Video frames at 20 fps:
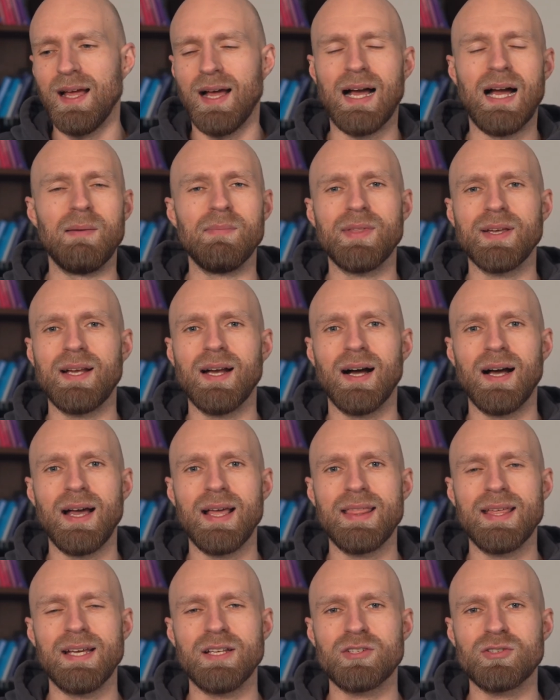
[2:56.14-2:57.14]
I'm the
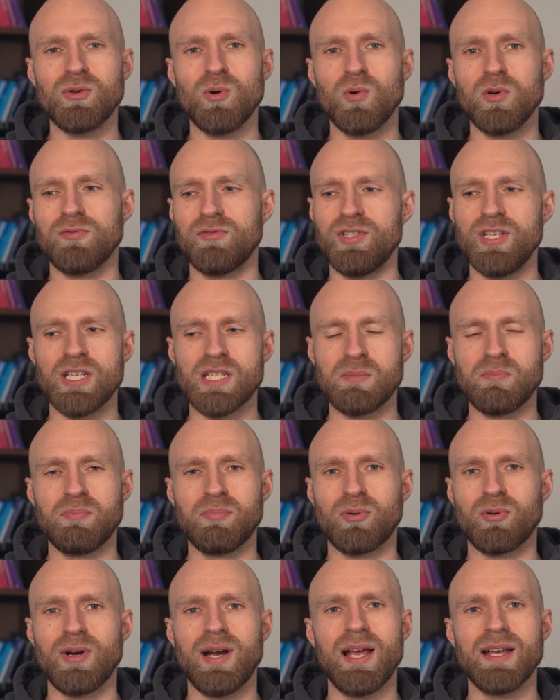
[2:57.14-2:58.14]
guy that sort of just
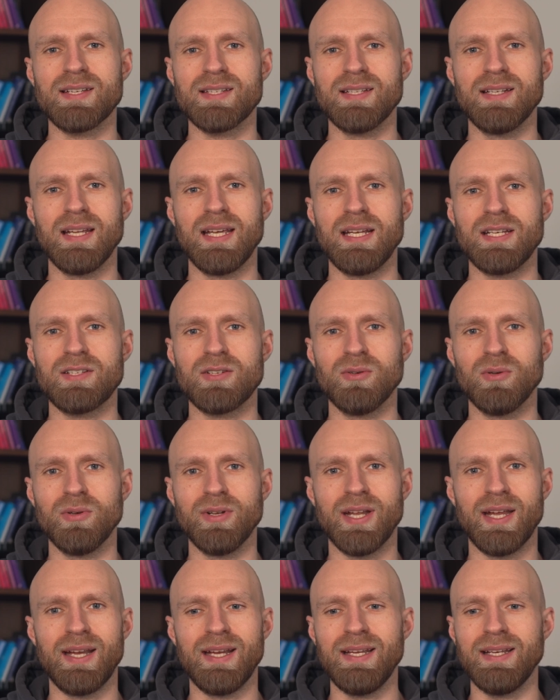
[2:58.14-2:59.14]
procrastinates all
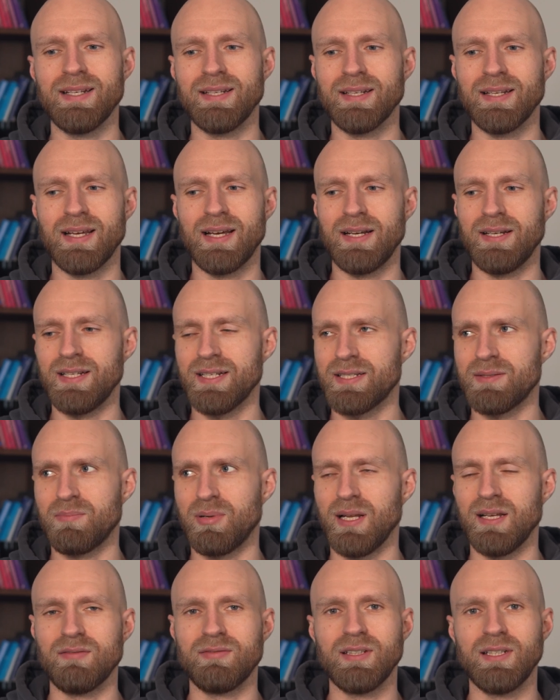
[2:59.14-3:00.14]
day, and I just
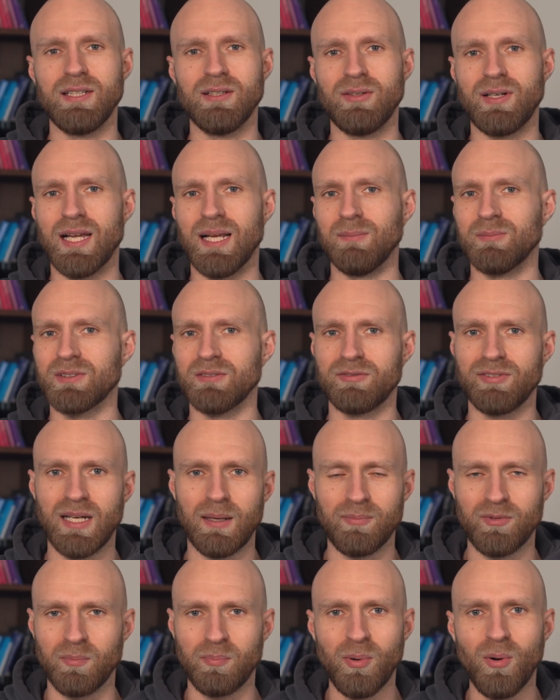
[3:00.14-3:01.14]
play video games and
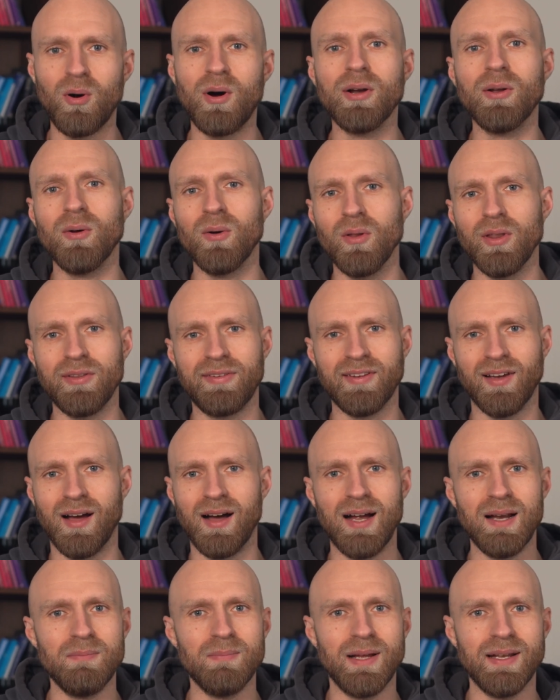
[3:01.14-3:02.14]
fap to porn all the
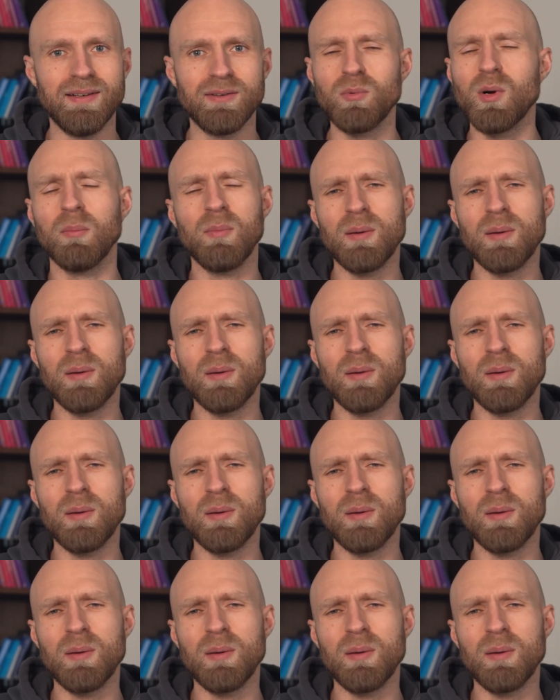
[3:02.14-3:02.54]
time. And well,